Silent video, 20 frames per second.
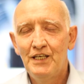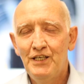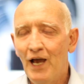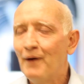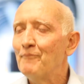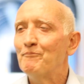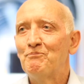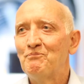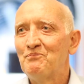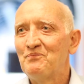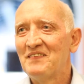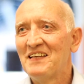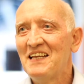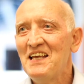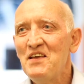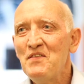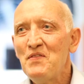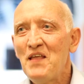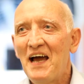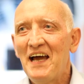Yeah,
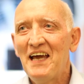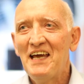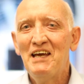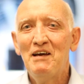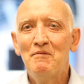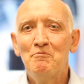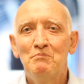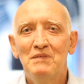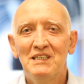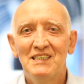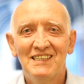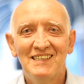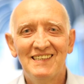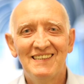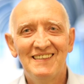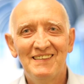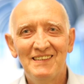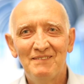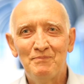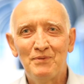I am
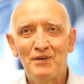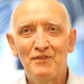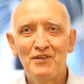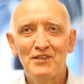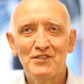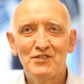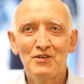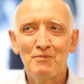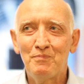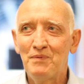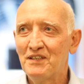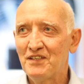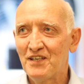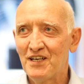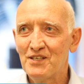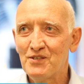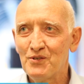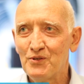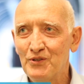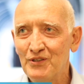Professor
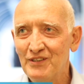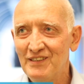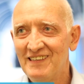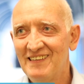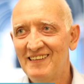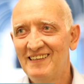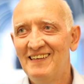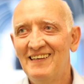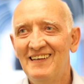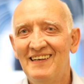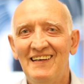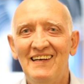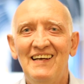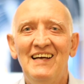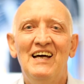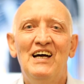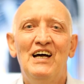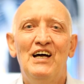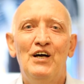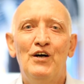Petrescu
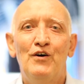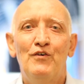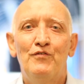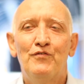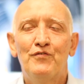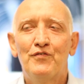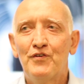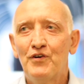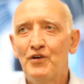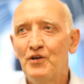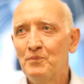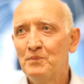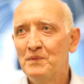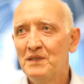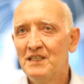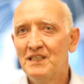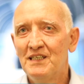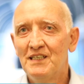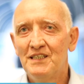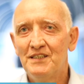from
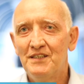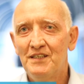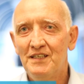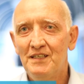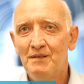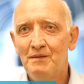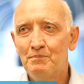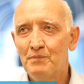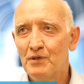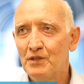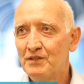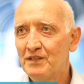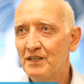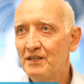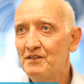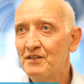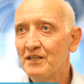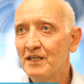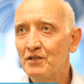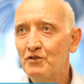the
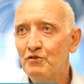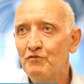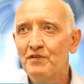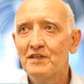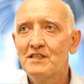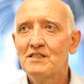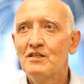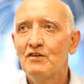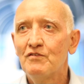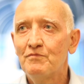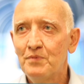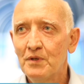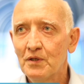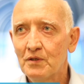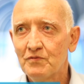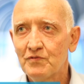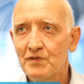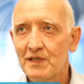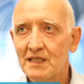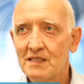Polytechnic University of
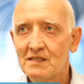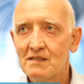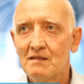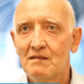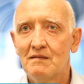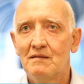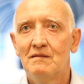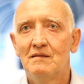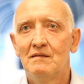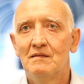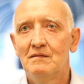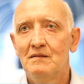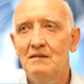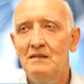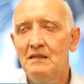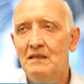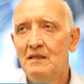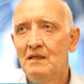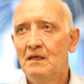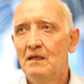Bucharest.
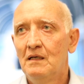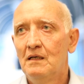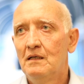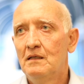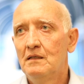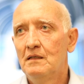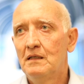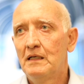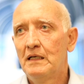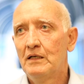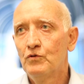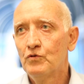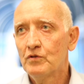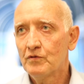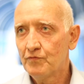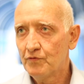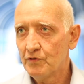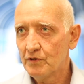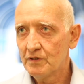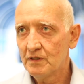I
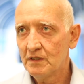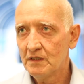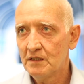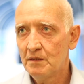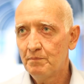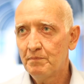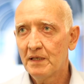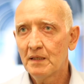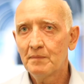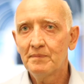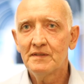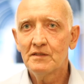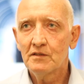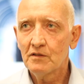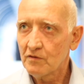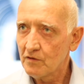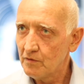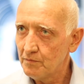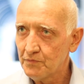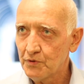work for the Department
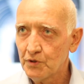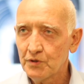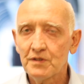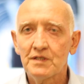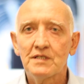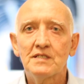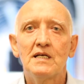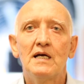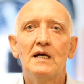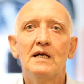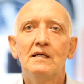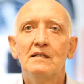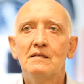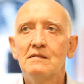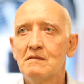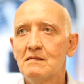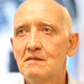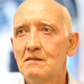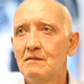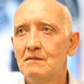of Computer
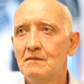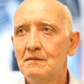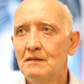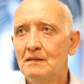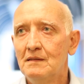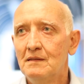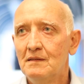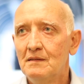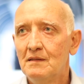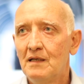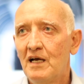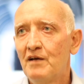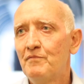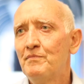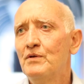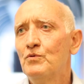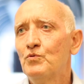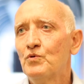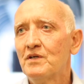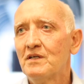Science. I've
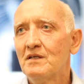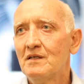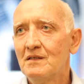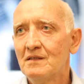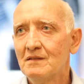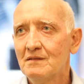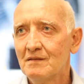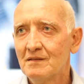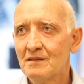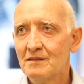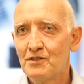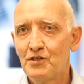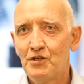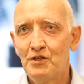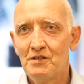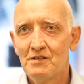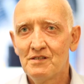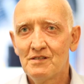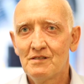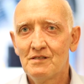been working
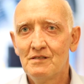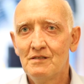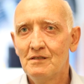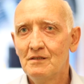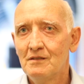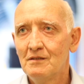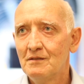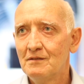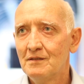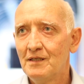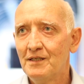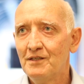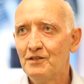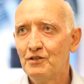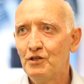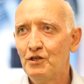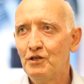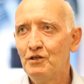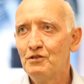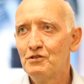since
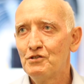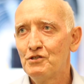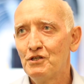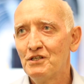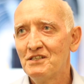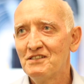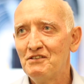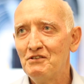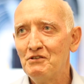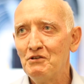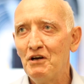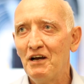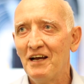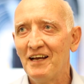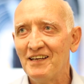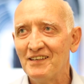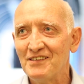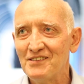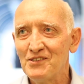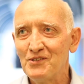
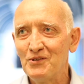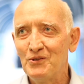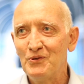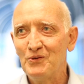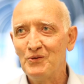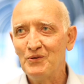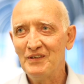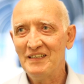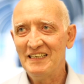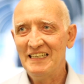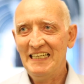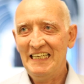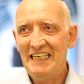1969, so